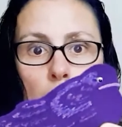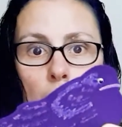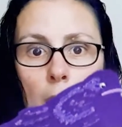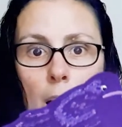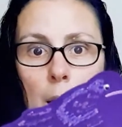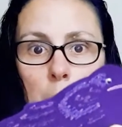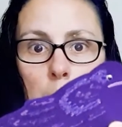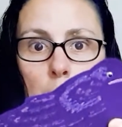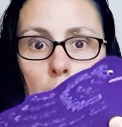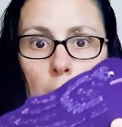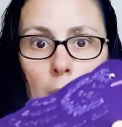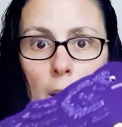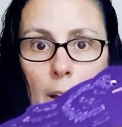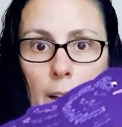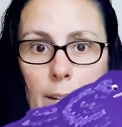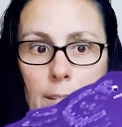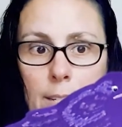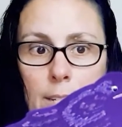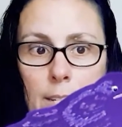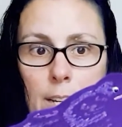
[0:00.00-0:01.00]
I
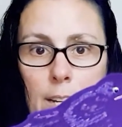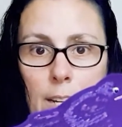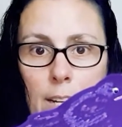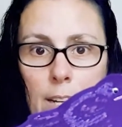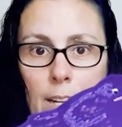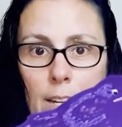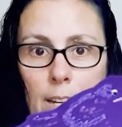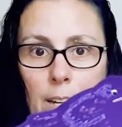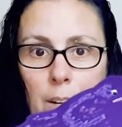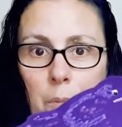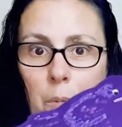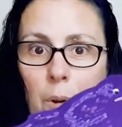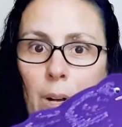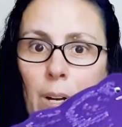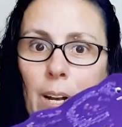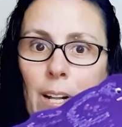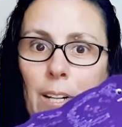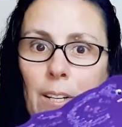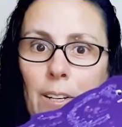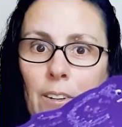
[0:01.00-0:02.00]
want what
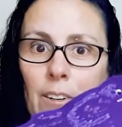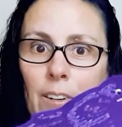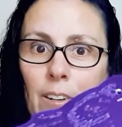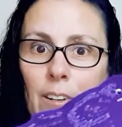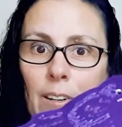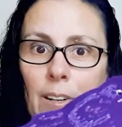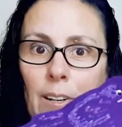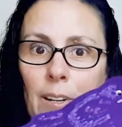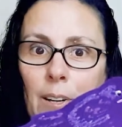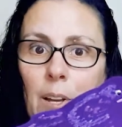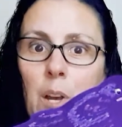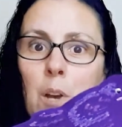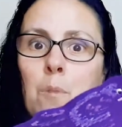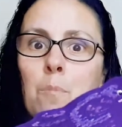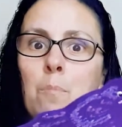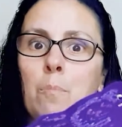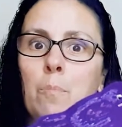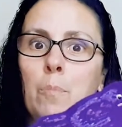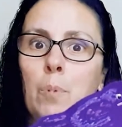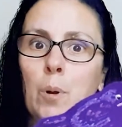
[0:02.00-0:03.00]
color?
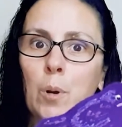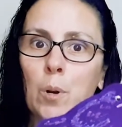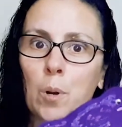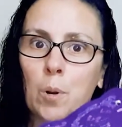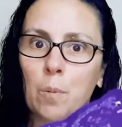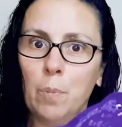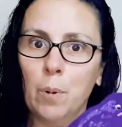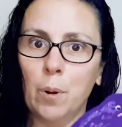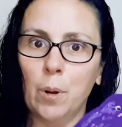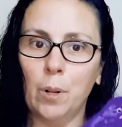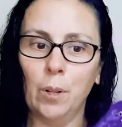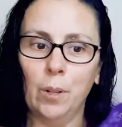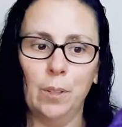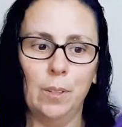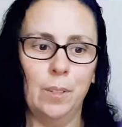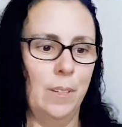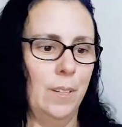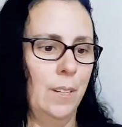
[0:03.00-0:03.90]
Purple.